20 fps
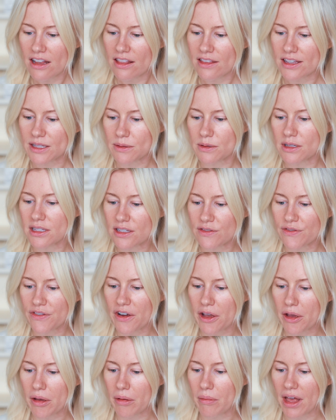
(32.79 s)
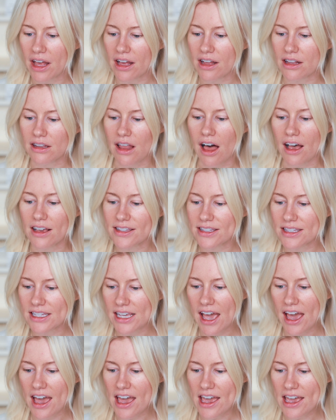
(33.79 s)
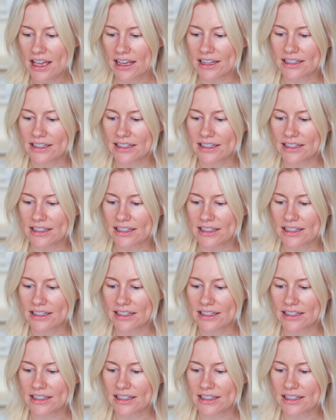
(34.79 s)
This one's from Glossier.